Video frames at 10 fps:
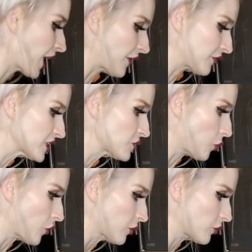At this
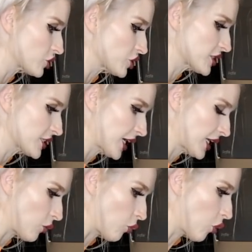point, we're just kind
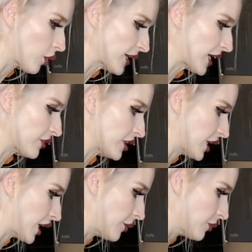of warming everything
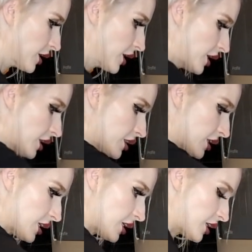up.
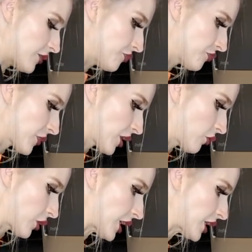
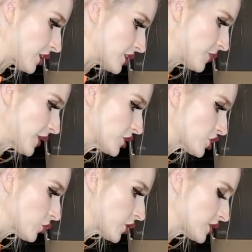We're getting the spinach to
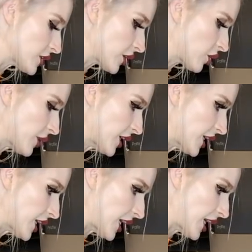wilt a little
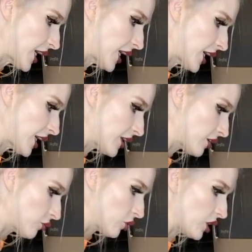bit and
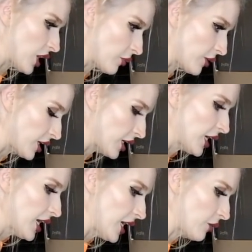a lot of it.
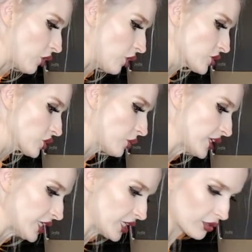And we're also
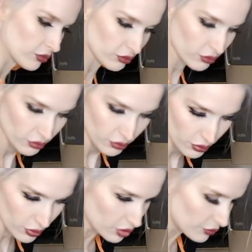heating up,
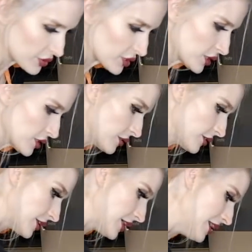whoops.
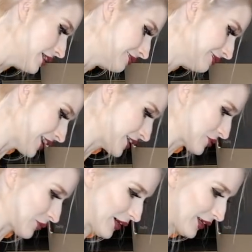I
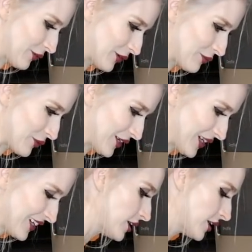swear I know what I'm doing.